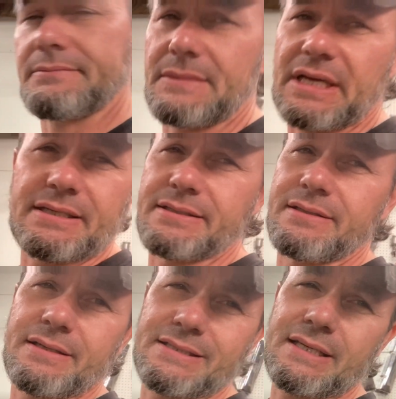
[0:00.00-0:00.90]
I
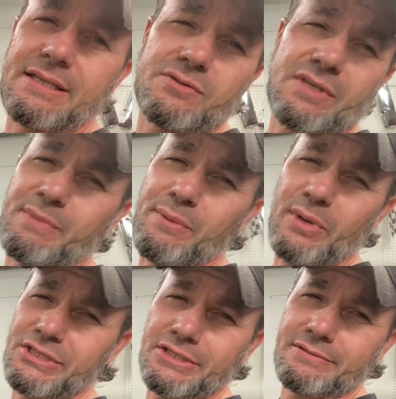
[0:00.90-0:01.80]
said this was gonna be a
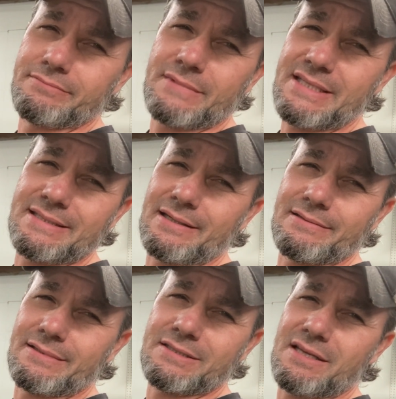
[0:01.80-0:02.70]
budget. It's not.
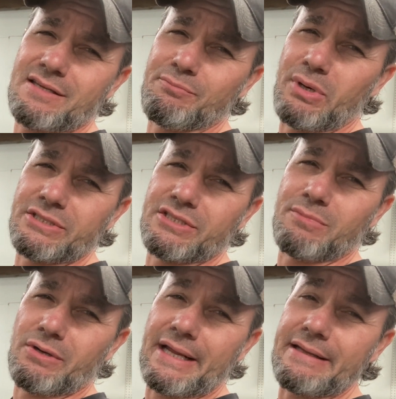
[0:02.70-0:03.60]
There's nothing budget
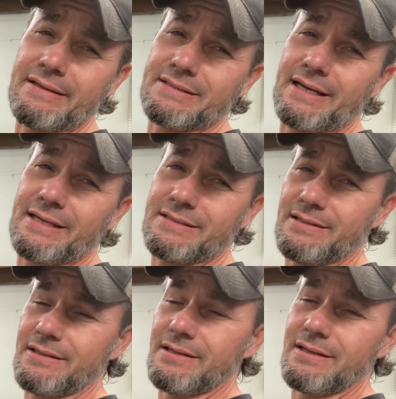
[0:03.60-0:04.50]
about any of this, guys.
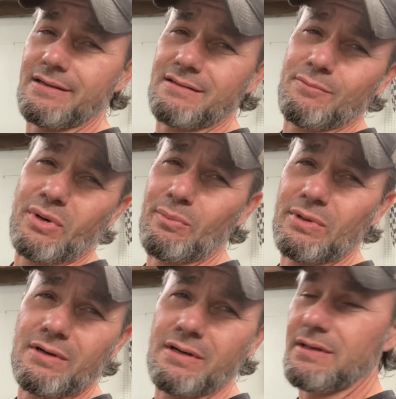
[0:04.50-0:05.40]
That
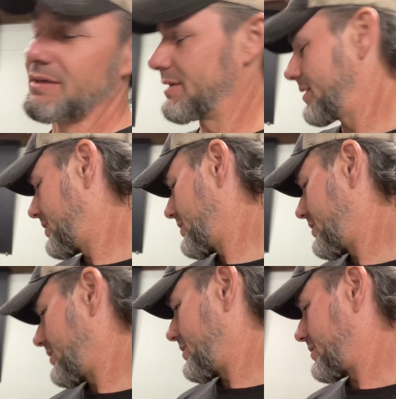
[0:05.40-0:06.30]
bumper,
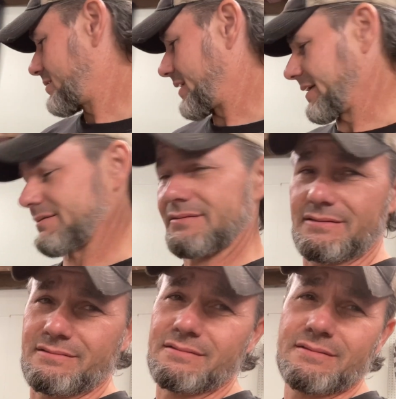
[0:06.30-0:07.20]
like,
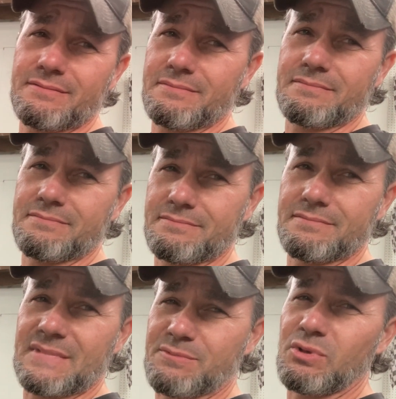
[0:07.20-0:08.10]

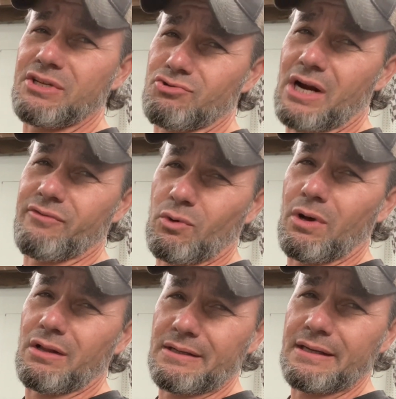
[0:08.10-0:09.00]
it's pretty driver
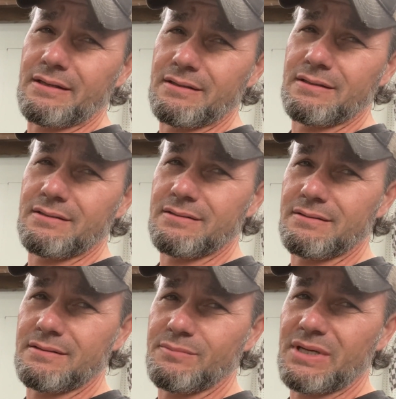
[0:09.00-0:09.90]
quality.
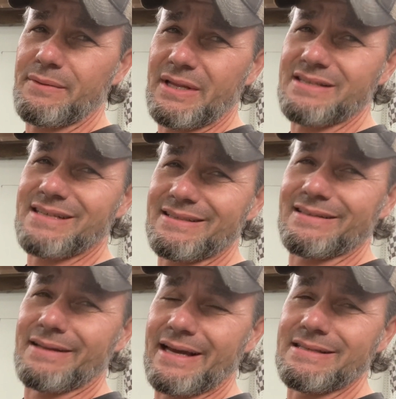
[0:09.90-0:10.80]
But I mean, it's got the
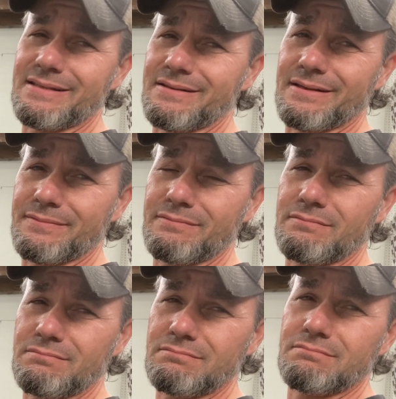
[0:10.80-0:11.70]
lights and the
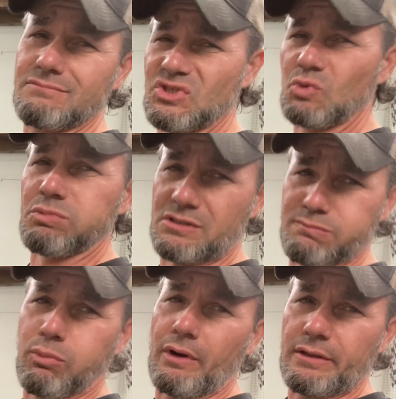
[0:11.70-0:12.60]
super
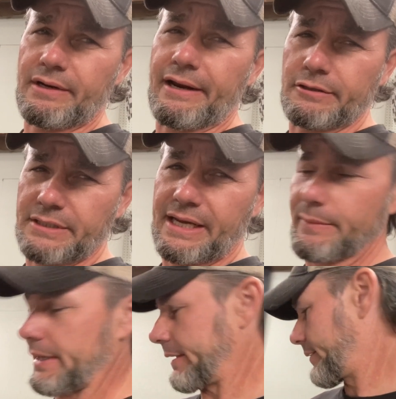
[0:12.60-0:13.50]
spoiler air dam
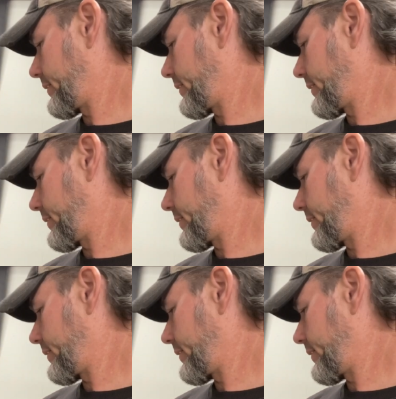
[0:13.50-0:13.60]
on it.